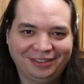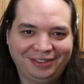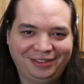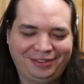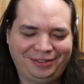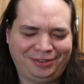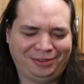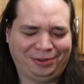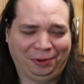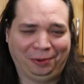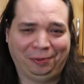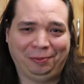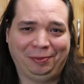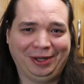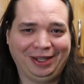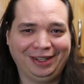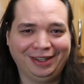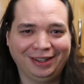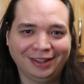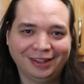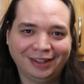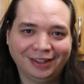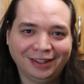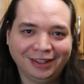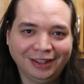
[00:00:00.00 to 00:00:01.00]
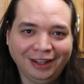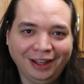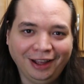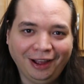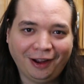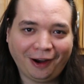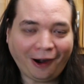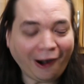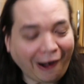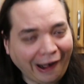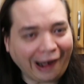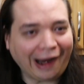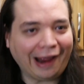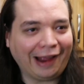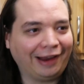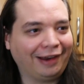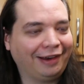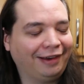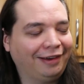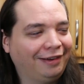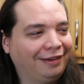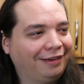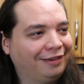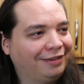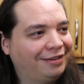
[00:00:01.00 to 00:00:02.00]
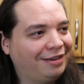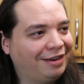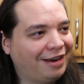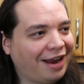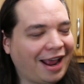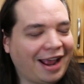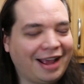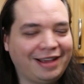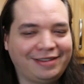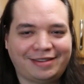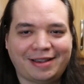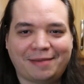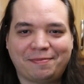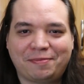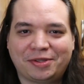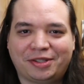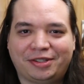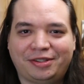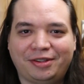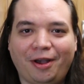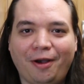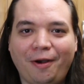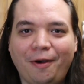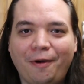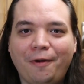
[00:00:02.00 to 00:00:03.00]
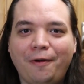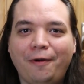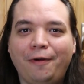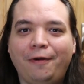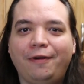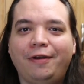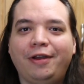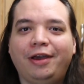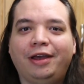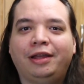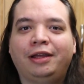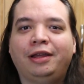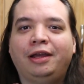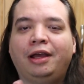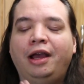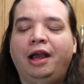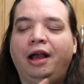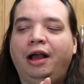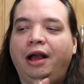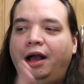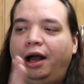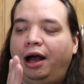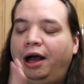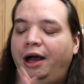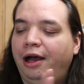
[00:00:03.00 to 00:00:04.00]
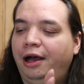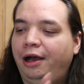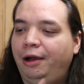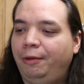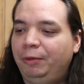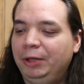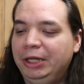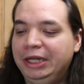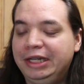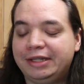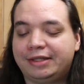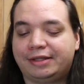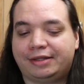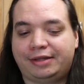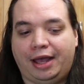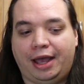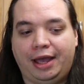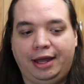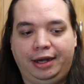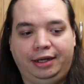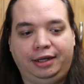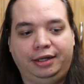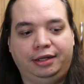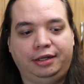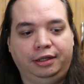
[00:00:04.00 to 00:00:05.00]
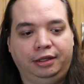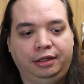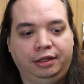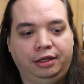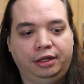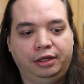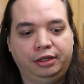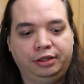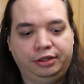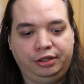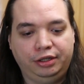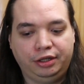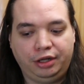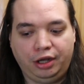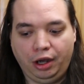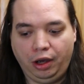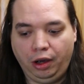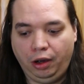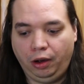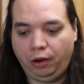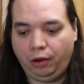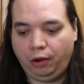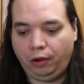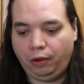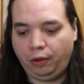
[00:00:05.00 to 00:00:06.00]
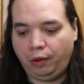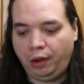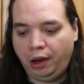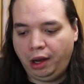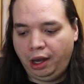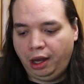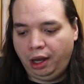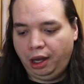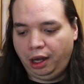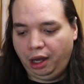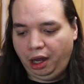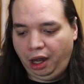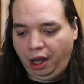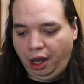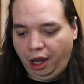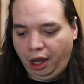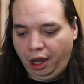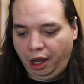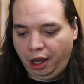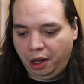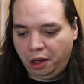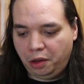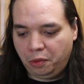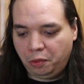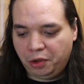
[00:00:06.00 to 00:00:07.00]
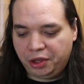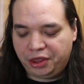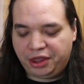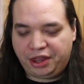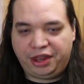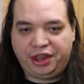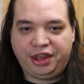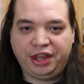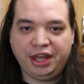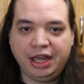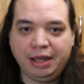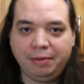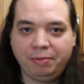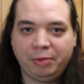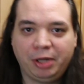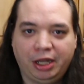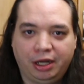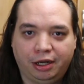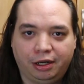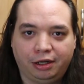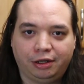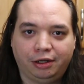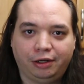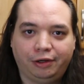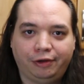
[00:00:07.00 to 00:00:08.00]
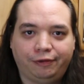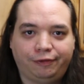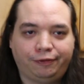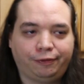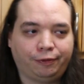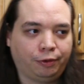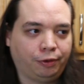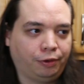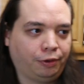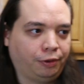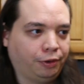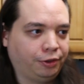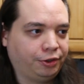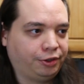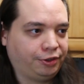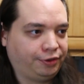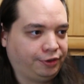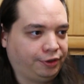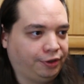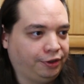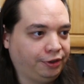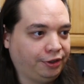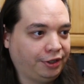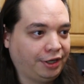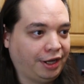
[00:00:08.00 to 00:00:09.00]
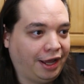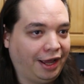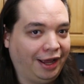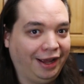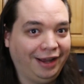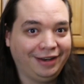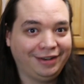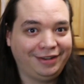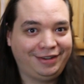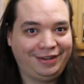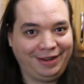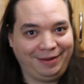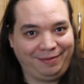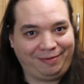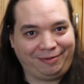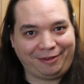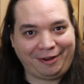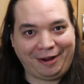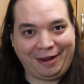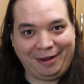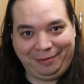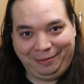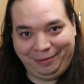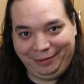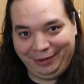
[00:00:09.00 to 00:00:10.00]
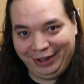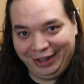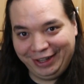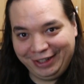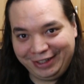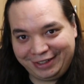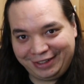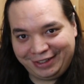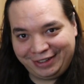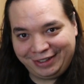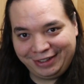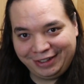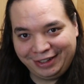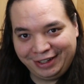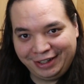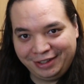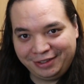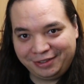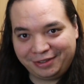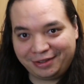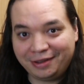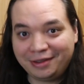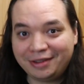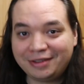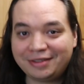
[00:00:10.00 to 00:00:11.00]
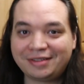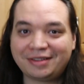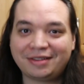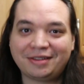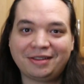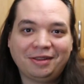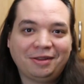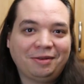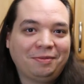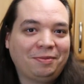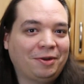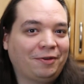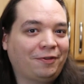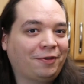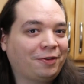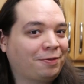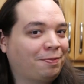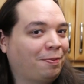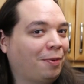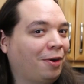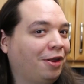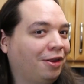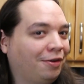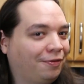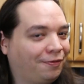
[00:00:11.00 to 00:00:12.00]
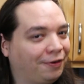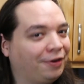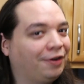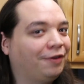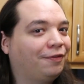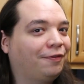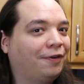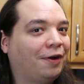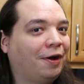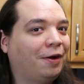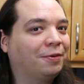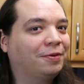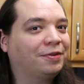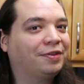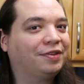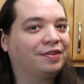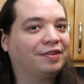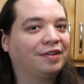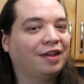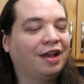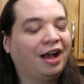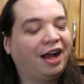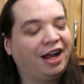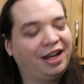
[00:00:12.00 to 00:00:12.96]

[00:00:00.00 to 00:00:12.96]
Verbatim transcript: Stupid. Alright, today's episode, uh, we decided to go uh, with a theme here for dessert and deep fried what. So this is a little bit of a spoiler for you folks.